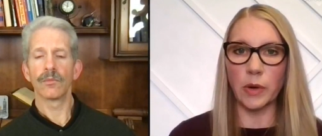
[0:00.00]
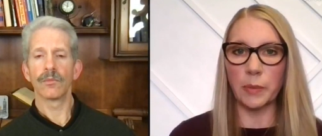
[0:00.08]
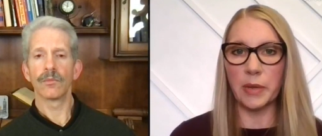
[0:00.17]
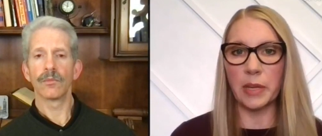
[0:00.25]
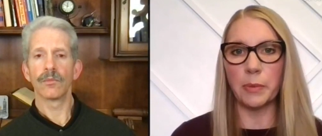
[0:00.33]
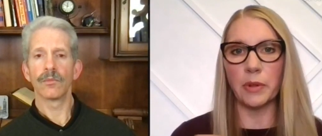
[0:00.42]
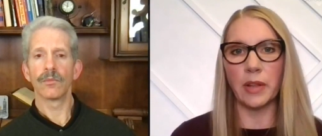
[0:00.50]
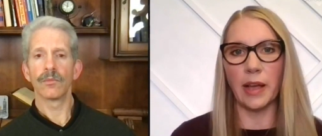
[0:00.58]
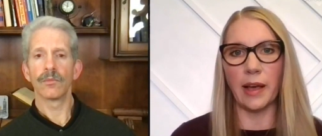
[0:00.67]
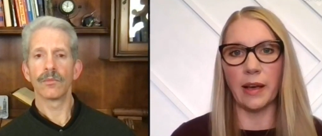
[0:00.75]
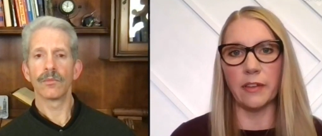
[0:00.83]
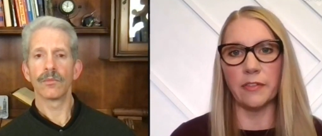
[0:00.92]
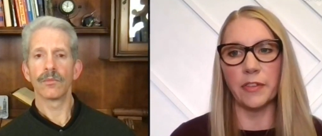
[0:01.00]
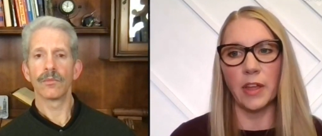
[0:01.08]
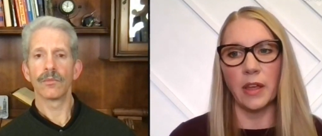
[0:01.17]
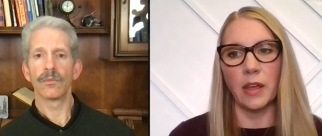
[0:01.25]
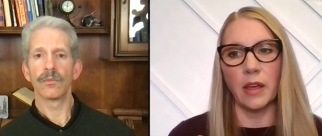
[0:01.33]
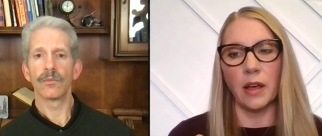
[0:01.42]
Speaker 1: where people have
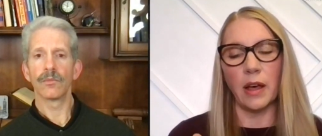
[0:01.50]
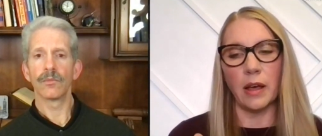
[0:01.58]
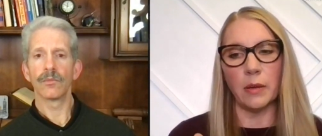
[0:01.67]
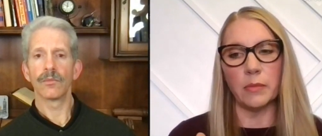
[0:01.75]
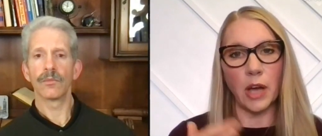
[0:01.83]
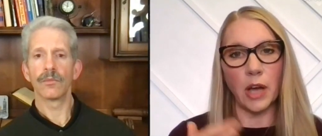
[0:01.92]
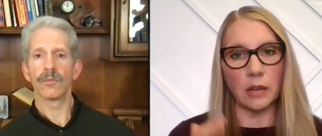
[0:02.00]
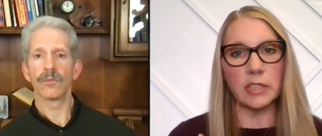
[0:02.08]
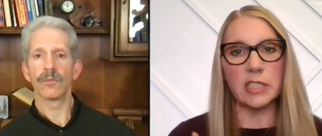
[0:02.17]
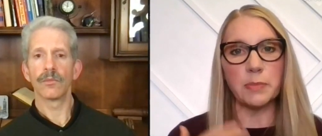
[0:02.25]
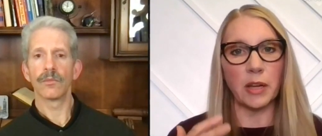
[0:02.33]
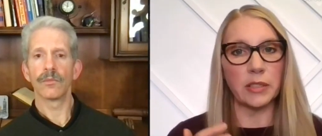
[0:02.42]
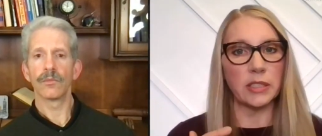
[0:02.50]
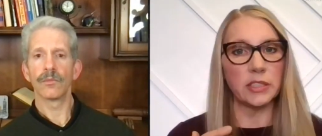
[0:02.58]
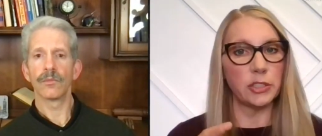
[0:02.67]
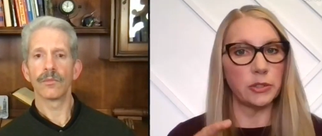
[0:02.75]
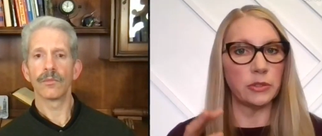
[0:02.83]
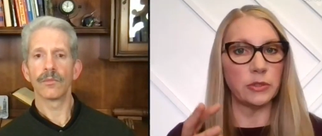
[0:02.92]
uh, not responded
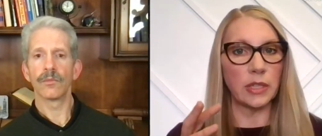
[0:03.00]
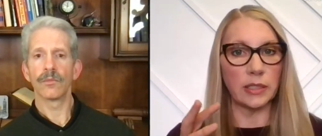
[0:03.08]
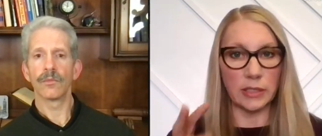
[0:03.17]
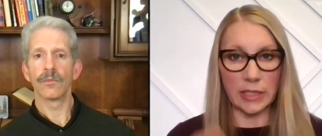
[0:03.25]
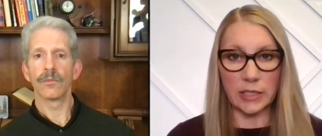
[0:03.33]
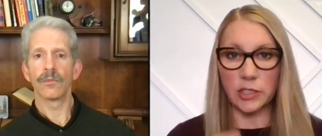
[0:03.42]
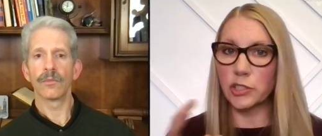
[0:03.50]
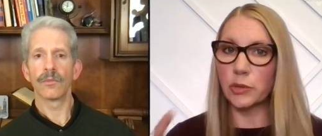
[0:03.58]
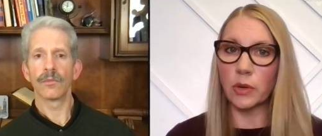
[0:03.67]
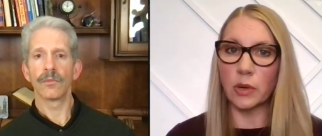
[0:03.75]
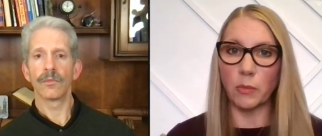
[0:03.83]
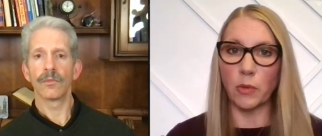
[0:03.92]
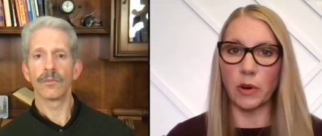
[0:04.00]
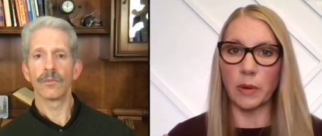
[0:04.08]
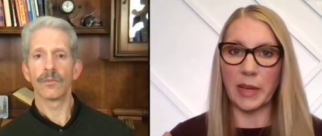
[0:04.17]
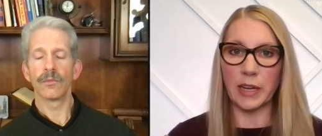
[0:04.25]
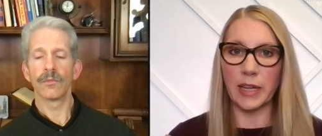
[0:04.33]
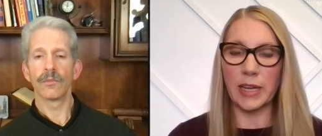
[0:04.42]
to at least two or
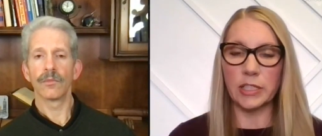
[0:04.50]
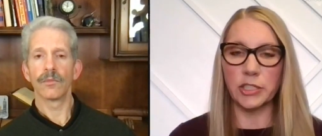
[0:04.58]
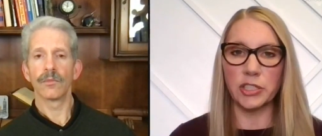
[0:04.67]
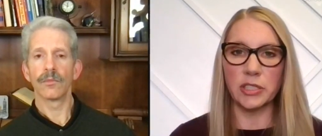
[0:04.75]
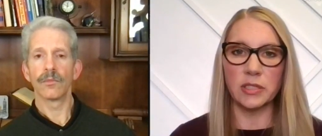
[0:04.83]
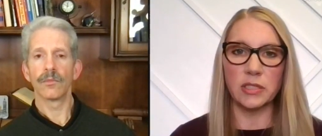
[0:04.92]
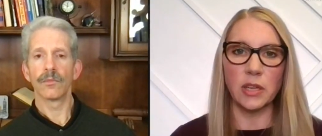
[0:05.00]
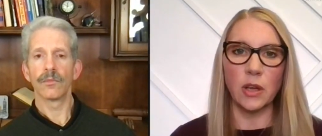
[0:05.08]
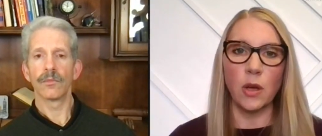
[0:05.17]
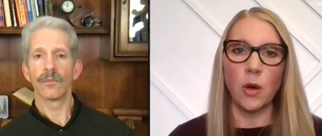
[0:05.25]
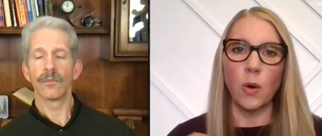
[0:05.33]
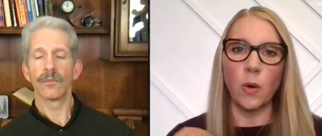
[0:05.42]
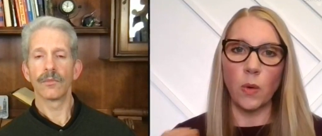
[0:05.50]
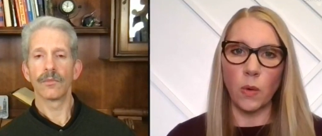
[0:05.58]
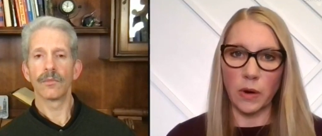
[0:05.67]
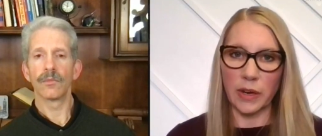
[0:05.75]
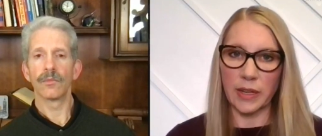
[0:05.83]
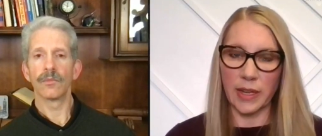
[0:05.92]
more medications,
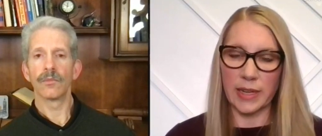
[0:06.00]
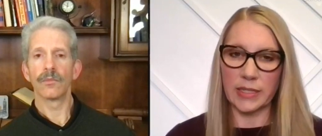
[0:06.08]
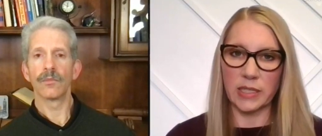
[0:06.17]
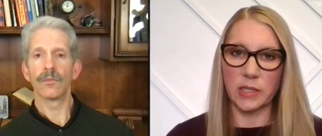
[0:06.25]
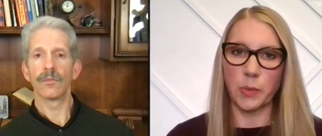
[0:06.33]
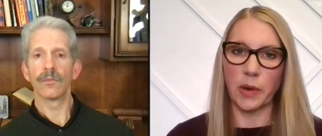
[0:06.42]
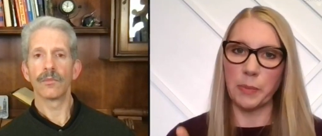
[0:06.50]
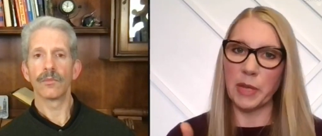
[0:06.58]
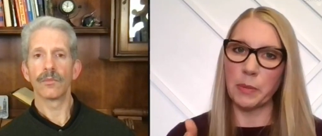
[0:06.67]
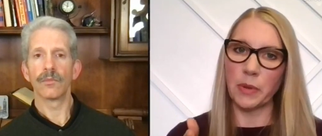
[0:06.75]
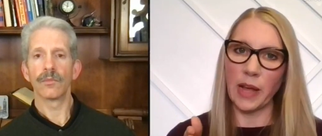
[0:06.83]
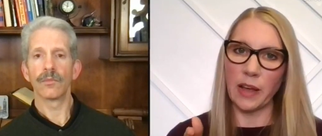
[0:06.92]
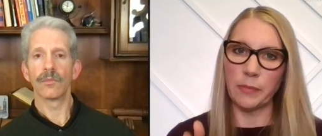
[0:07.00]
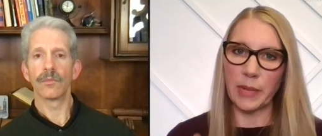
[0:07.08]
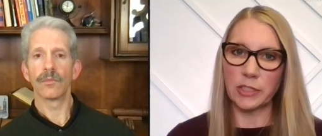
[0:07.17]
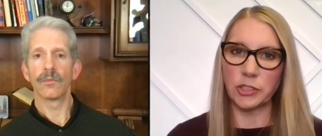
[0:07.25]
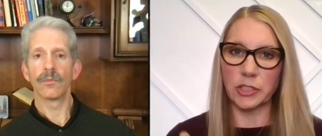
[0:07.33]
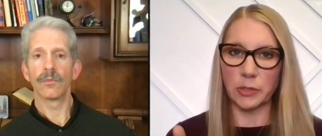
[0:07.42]
or in cases where people have
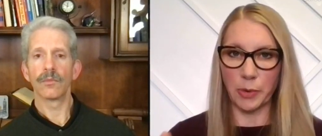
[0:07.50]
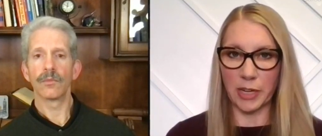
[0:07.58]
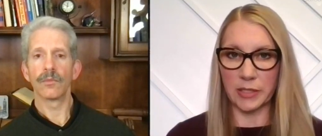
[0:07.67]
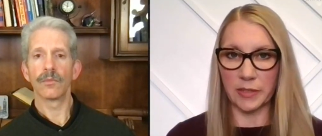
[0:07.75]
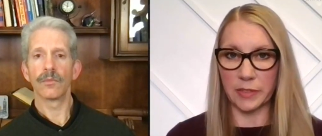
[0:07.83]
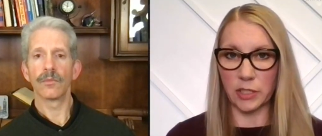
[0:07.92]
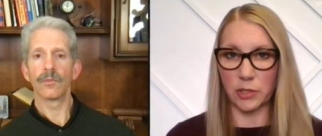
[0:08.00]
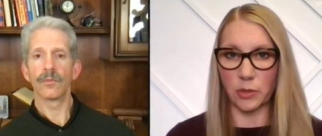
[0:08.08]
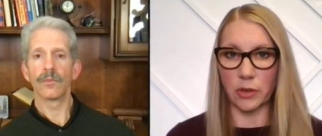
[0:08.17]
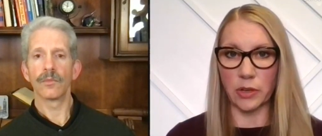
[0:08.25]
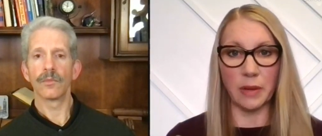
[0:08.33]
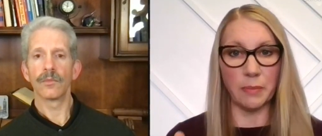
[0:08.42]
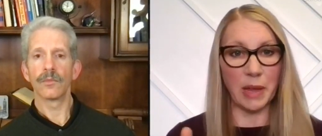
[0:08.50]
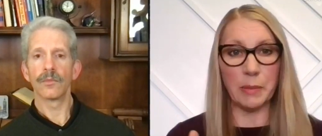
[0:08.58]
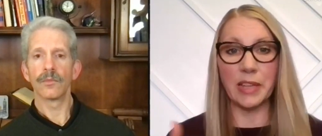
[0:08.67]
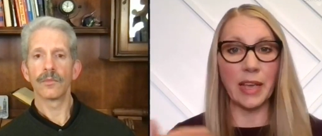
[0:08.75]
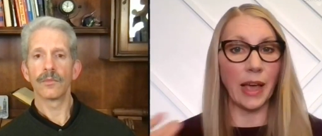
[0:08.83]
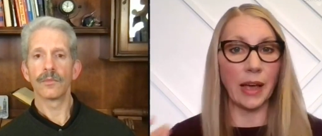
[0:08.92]
major depressive disorder and
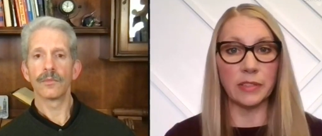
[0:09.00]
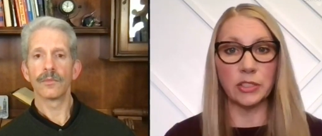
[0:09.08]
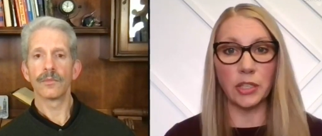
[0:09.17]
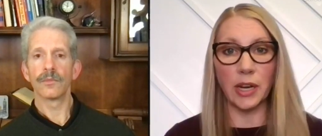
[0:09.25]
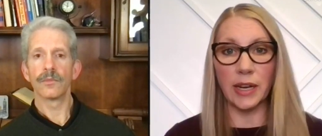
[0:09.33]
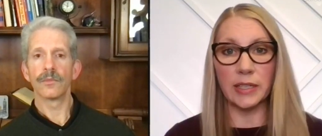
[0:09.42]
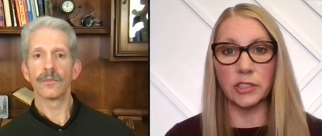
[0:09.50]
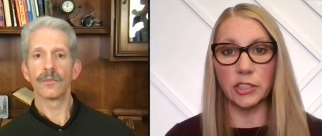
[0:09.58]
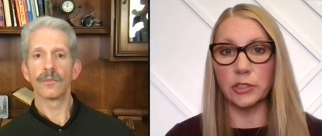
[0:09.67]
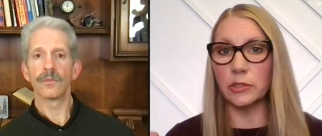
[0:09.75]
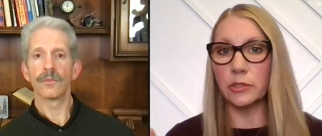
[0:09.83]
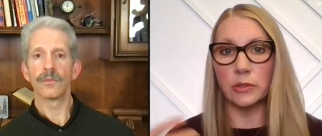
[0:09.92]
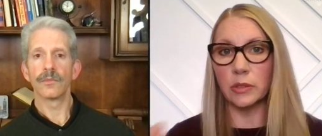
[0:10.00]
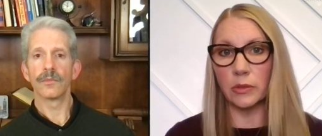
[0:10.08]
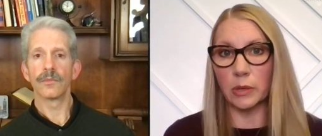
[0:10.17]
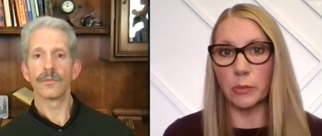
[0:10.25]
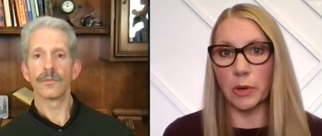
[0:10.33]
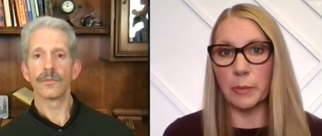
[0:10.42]
maybe they haven't tried two
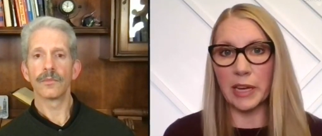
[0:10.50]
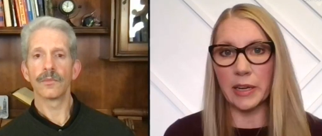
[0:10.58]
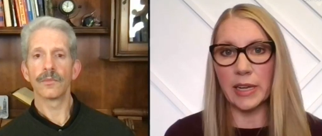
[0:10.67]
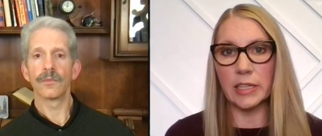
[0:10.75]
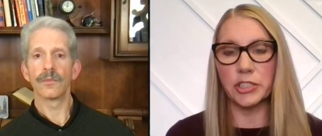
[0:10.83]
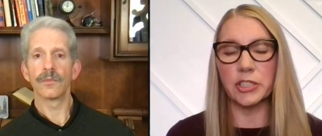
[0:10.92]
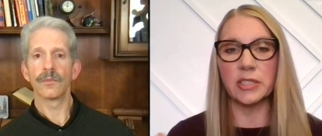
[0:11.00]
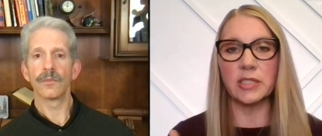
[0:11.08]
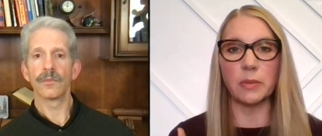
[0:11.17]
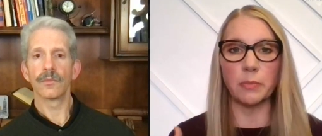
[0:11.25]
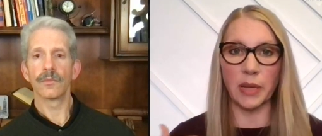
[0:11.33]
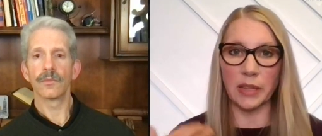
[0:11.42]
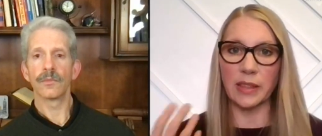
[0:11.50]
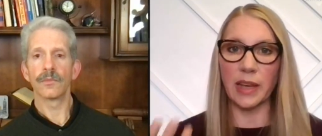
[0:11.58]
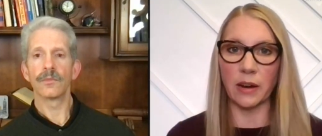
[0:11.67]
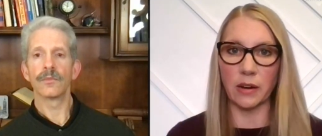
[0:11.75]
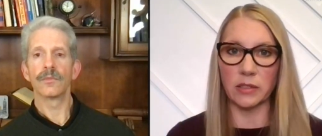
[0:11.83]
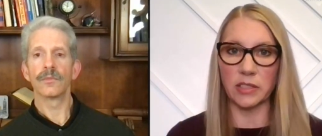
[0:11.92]
or more medications, but
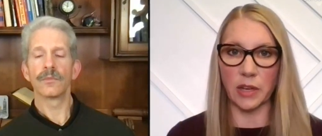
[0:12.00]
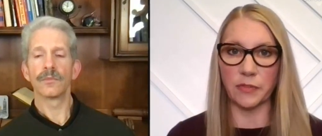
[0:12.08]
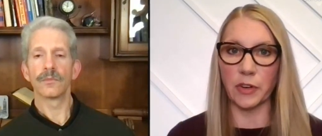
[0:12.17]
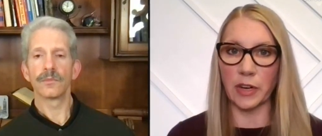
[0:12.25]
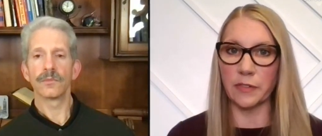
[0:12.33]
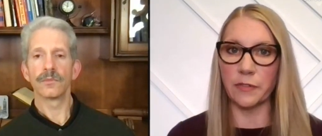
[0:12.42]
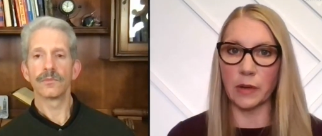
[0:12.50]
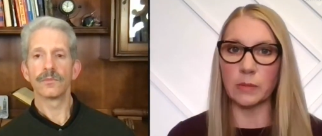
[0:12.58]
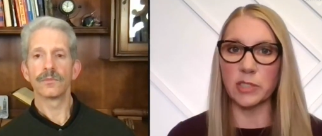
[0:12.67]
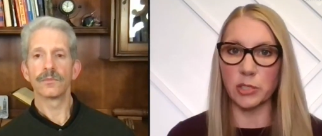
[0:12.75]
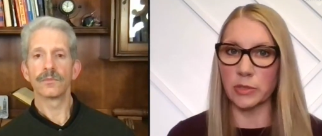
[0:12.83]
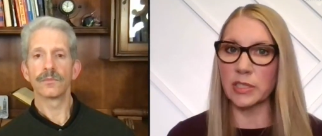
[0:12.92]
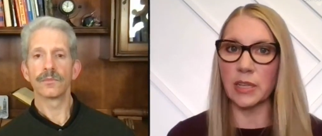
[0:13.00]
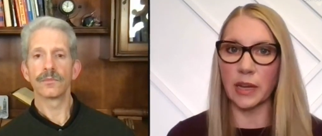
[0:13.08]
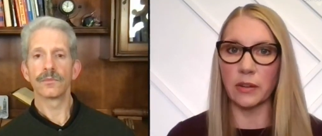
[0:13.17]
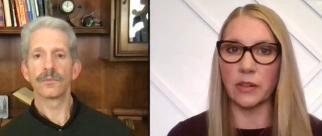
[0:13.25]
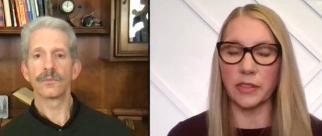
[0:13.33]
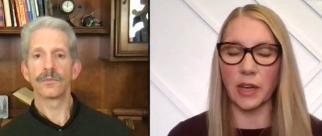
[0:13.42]
they are suffering from
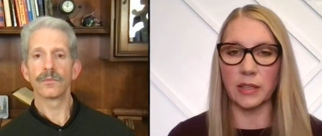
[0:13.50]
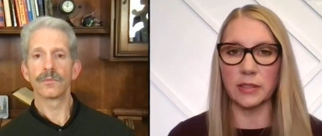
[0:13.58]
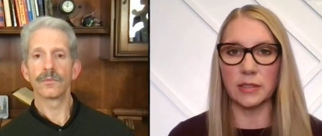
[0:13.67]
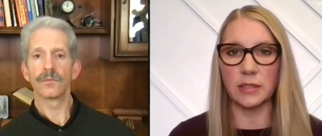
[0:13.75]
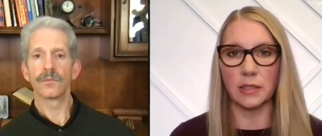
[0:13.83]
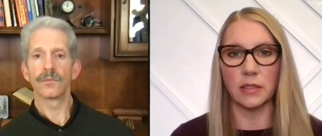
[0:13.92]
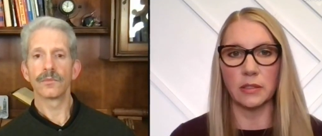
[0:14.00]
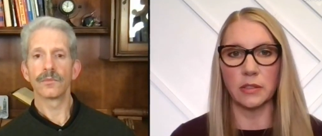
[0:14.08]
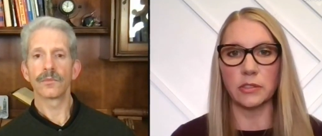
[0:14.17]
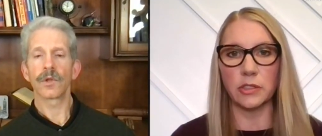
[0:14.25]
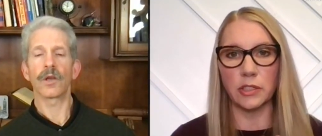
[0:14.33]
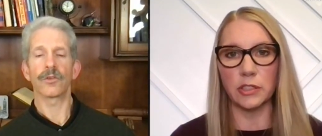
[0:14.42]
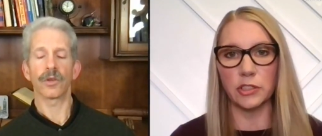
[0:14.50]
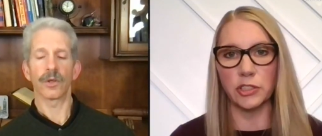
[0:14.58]
suicidal thoughts. Those are the